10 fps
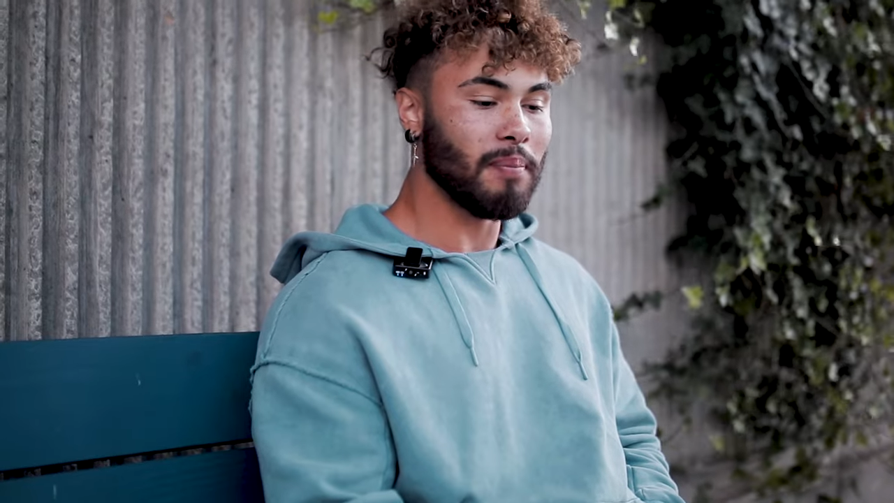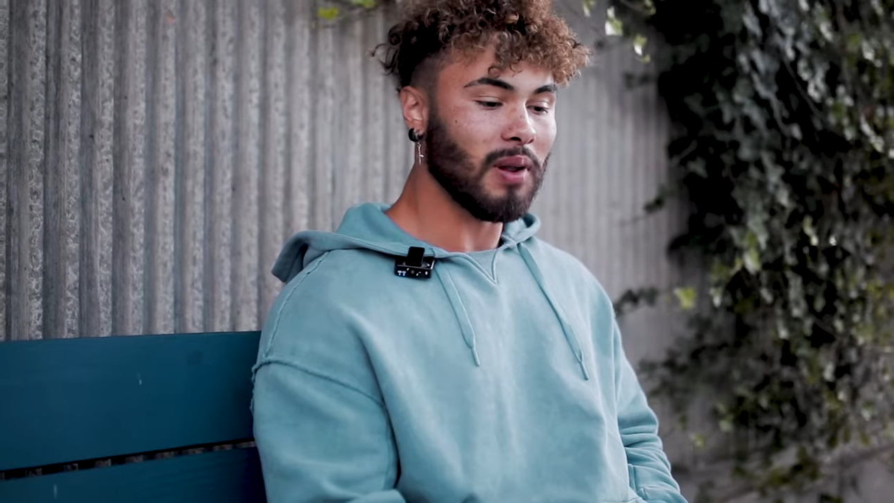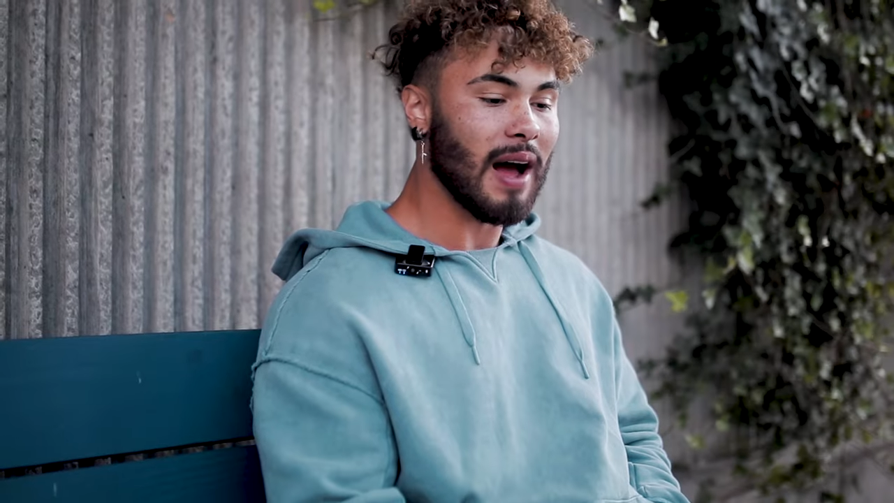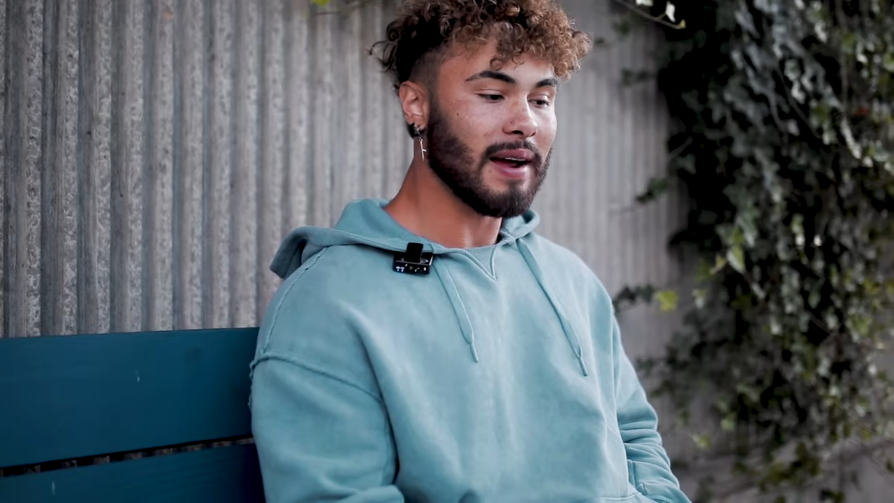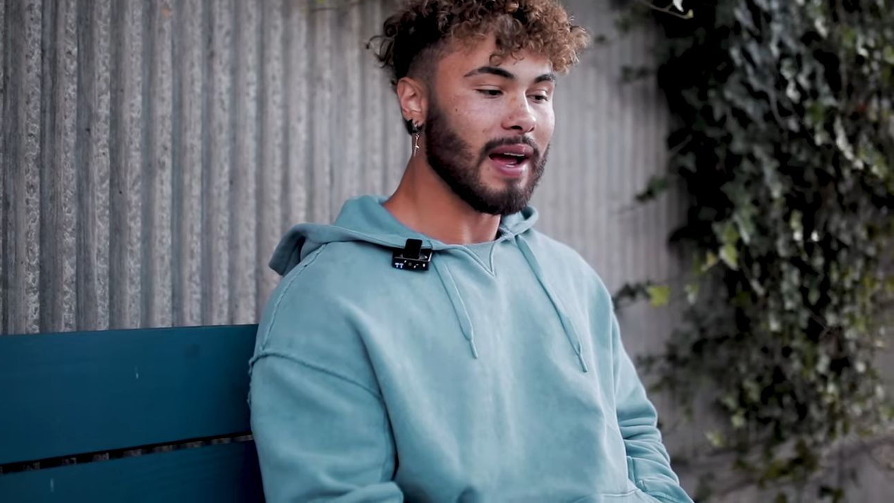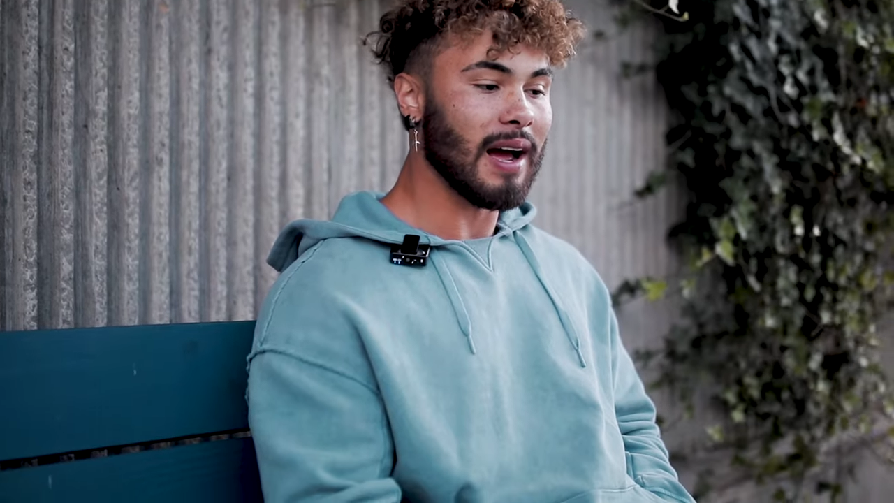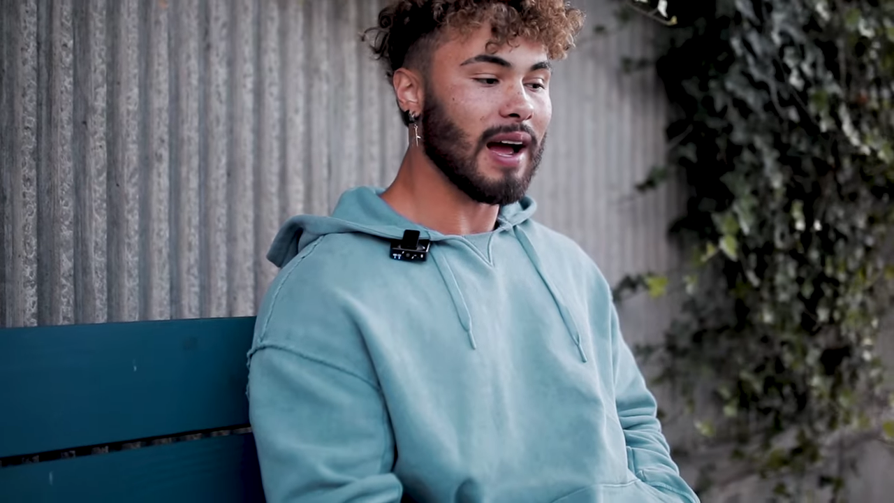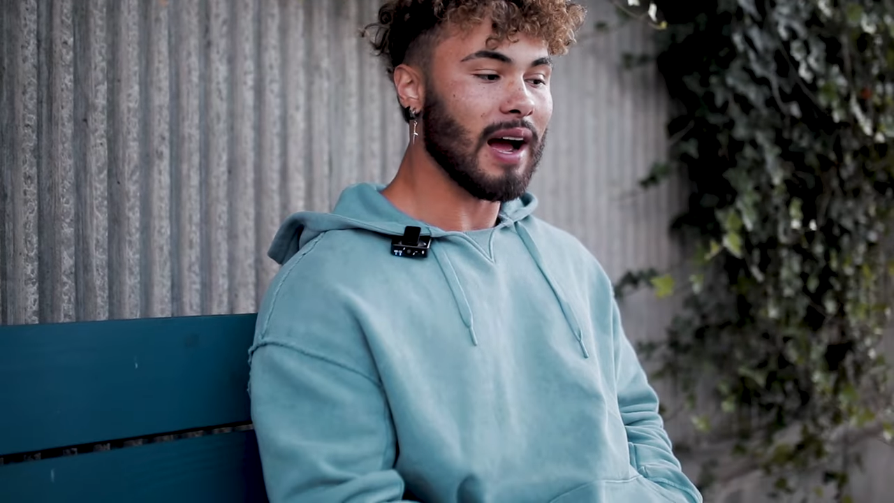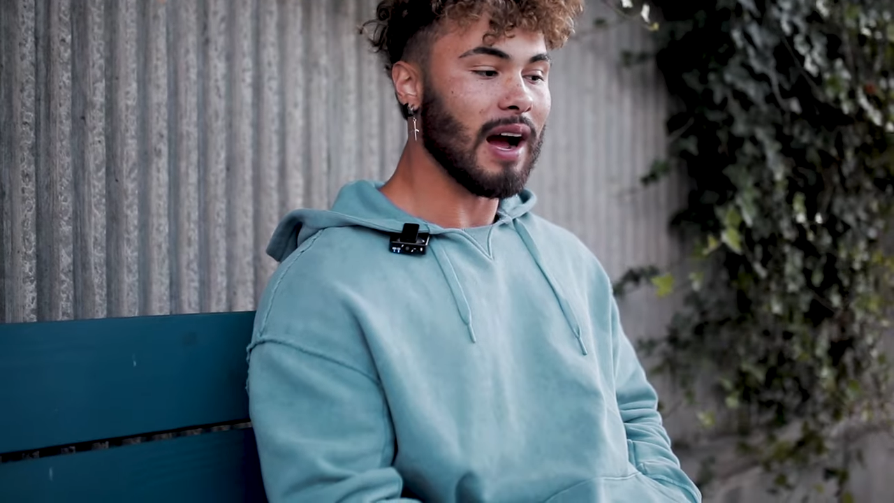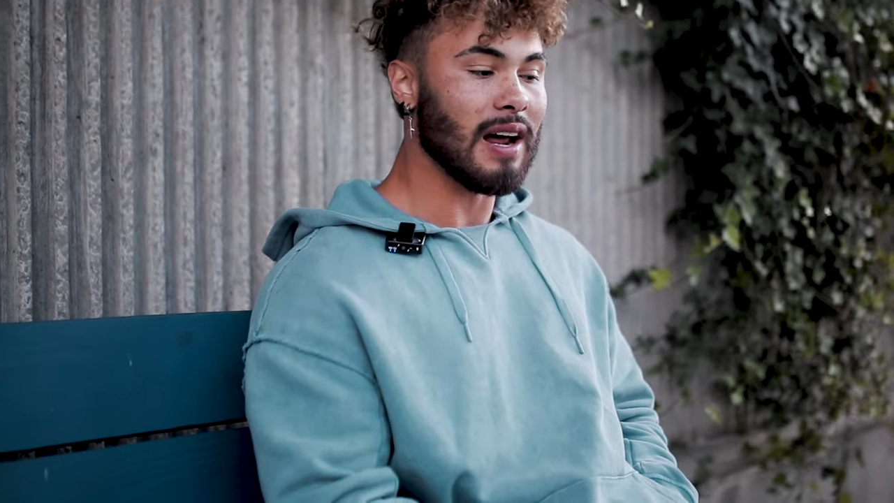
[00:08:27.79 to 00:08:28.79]
apply
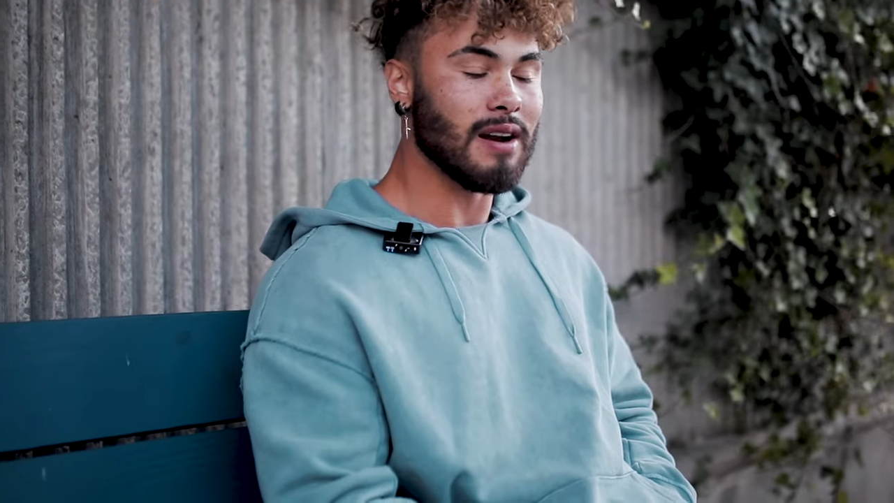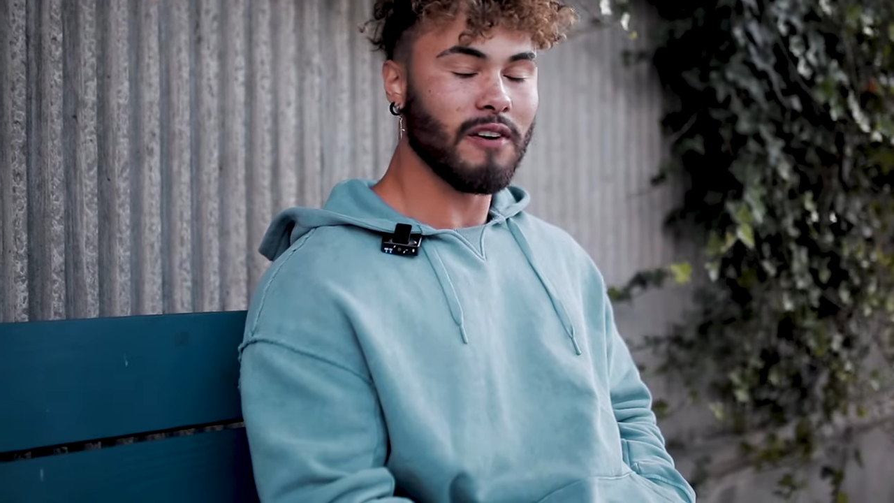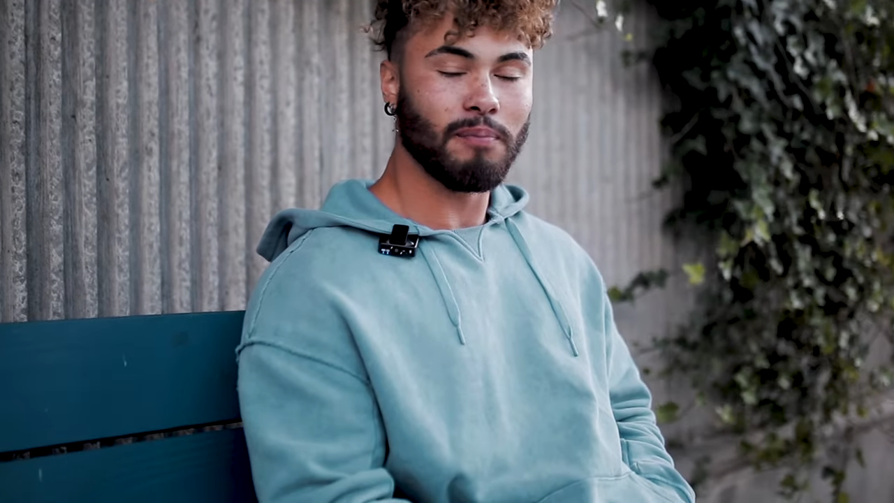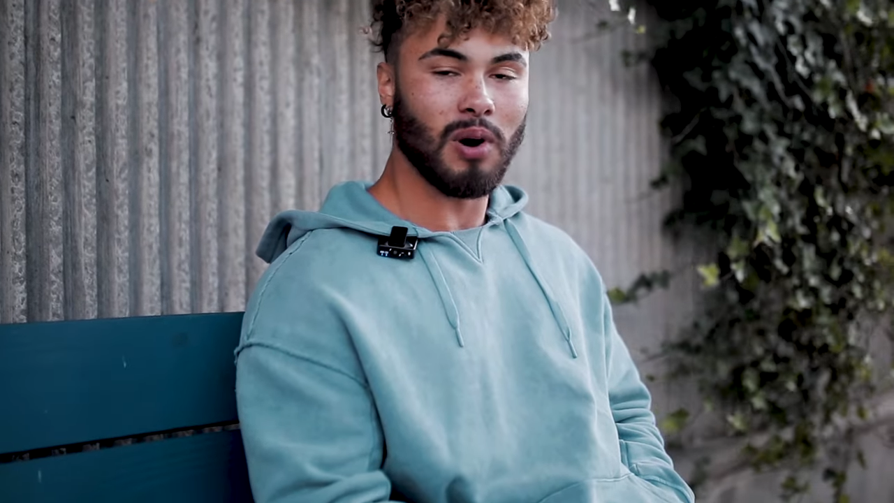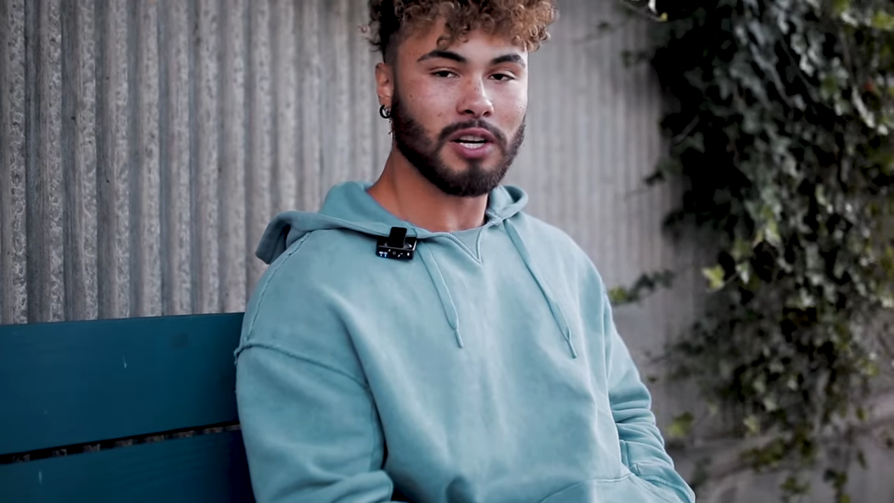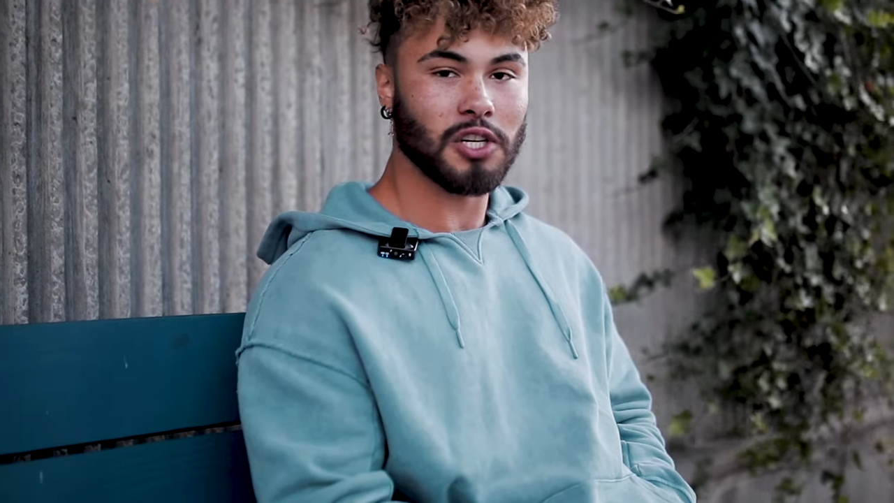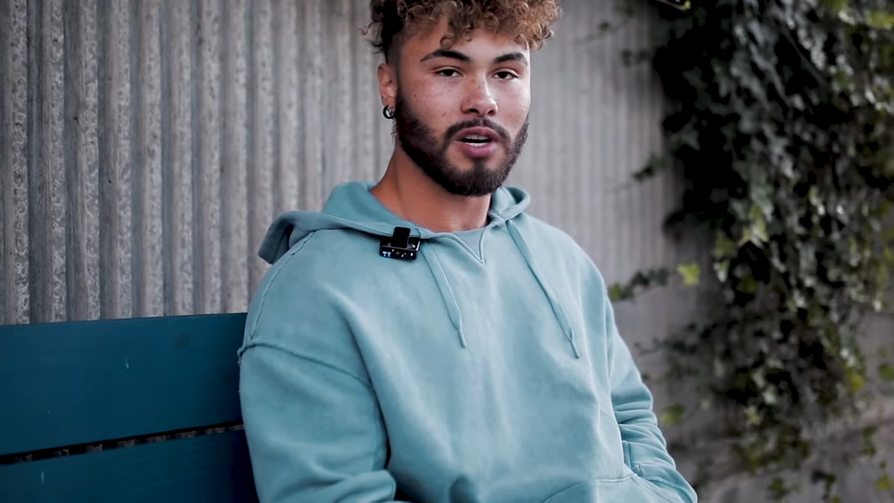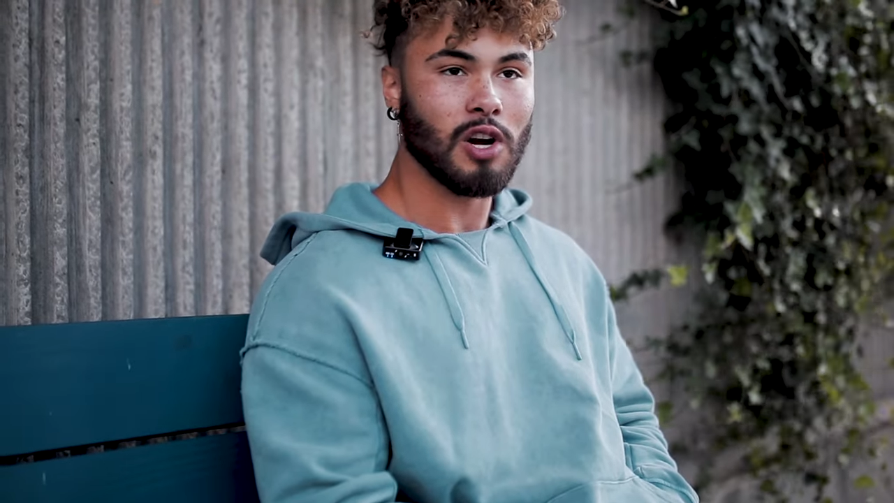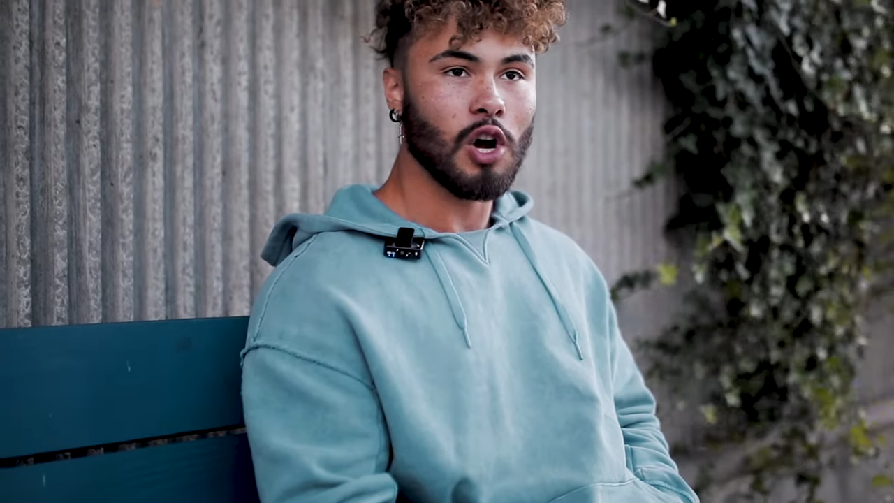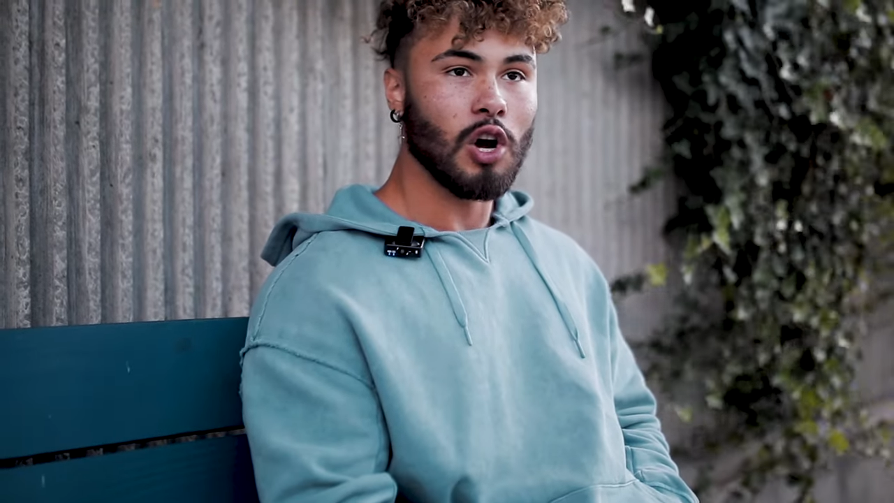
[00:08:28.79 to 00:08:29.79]
enough pressure,